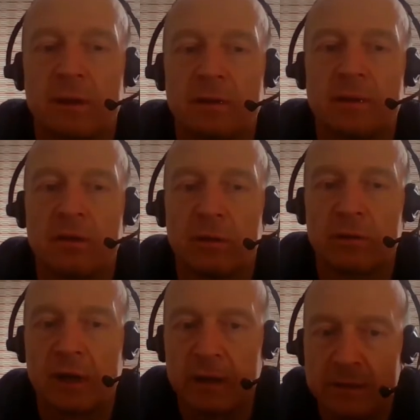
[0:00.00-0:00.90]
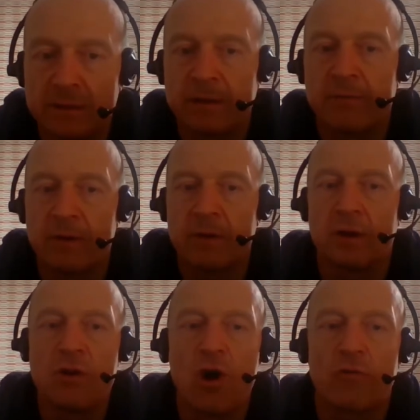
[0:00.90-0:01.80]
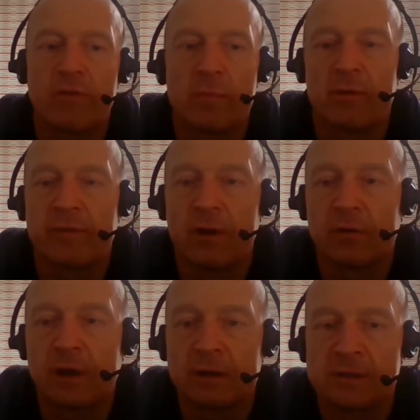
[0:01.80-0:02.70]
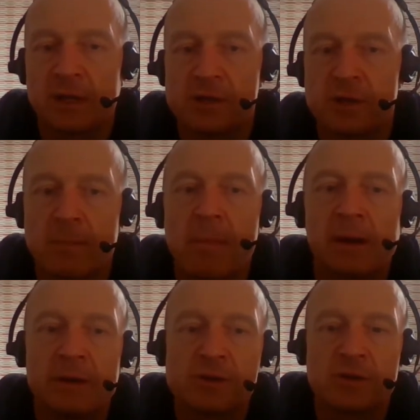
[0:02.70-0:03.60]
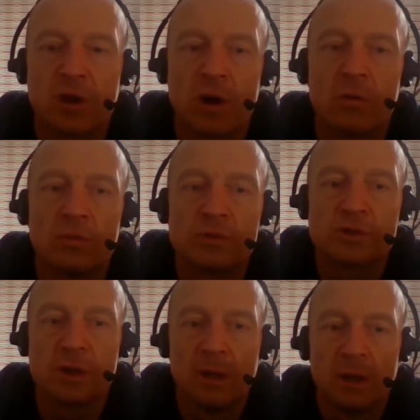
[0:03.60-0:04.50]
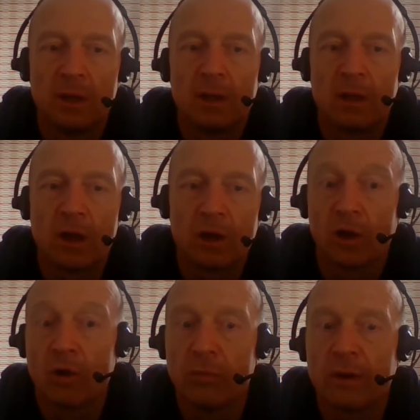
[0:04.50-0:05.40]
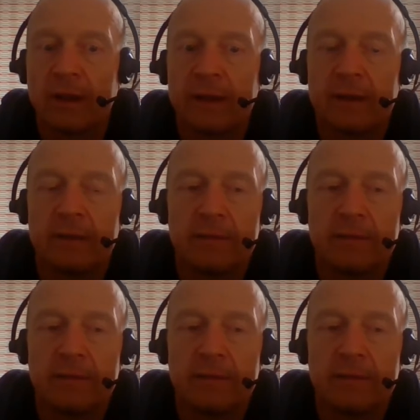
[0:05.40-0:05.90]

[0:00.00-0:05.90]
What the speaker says: they're a not-for-profit organisation that manage the codes globally.